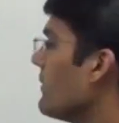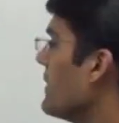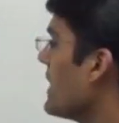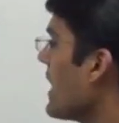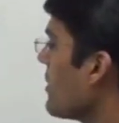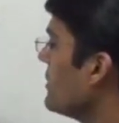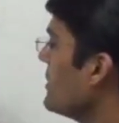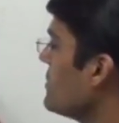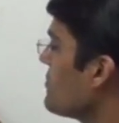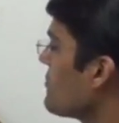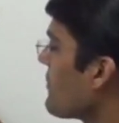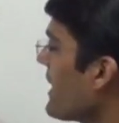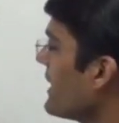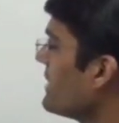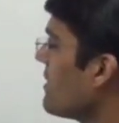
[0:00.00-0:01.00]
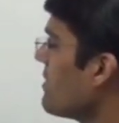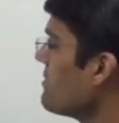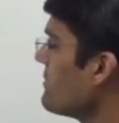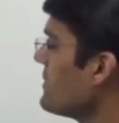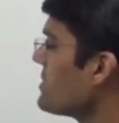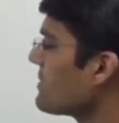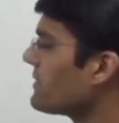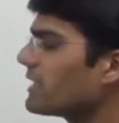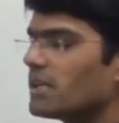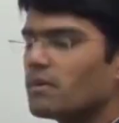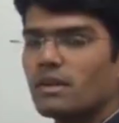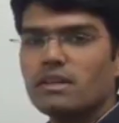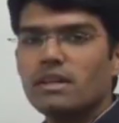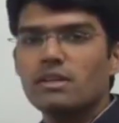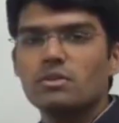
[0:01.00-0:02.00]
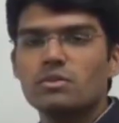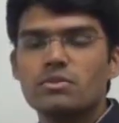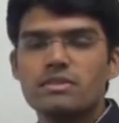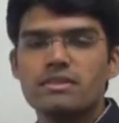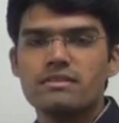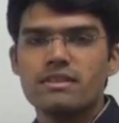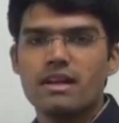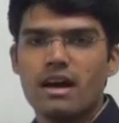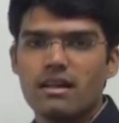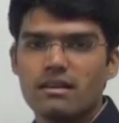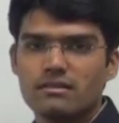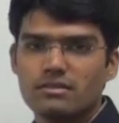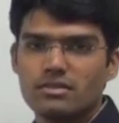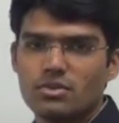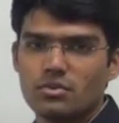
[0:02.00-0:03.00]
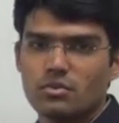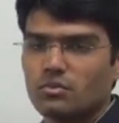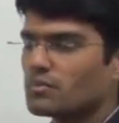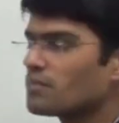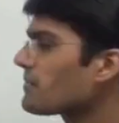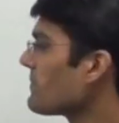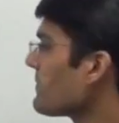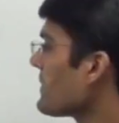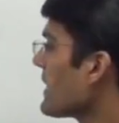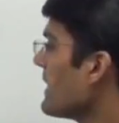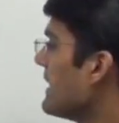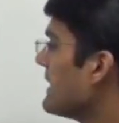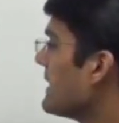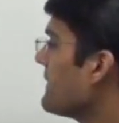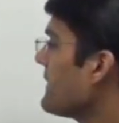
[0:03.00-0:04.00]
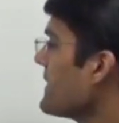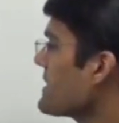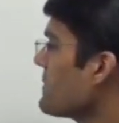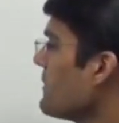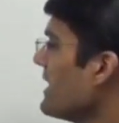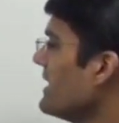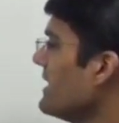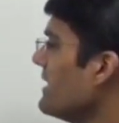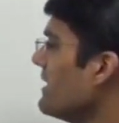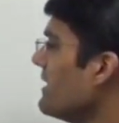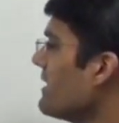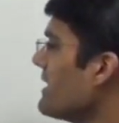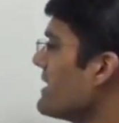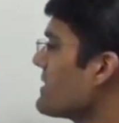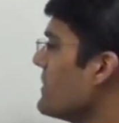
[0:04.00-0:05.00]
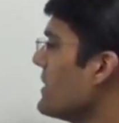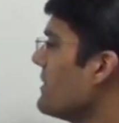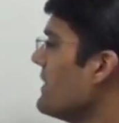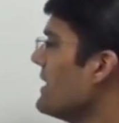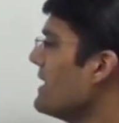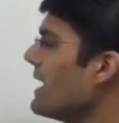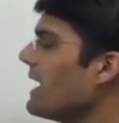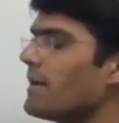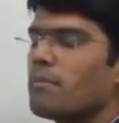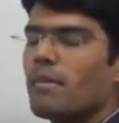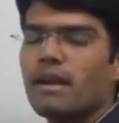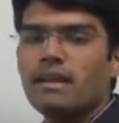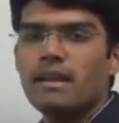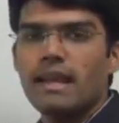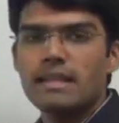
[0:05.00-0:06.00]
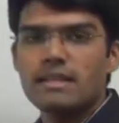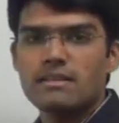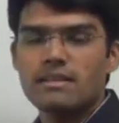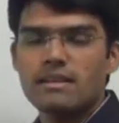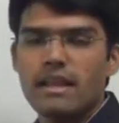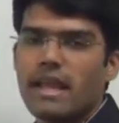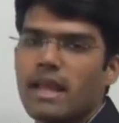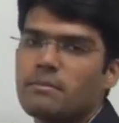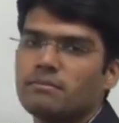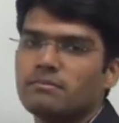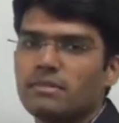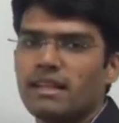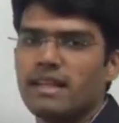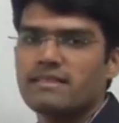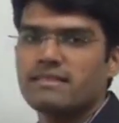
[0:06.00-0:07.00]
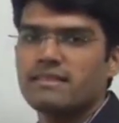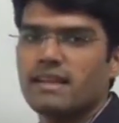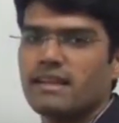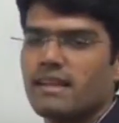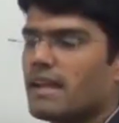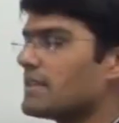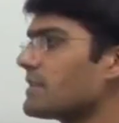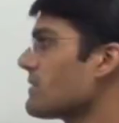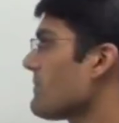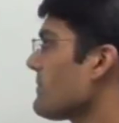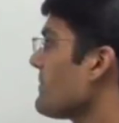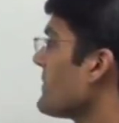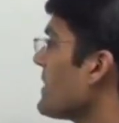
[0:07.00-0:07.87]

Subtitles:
We now need to find out which of the given conclusions are true. The first one here is between M and H. M less than H.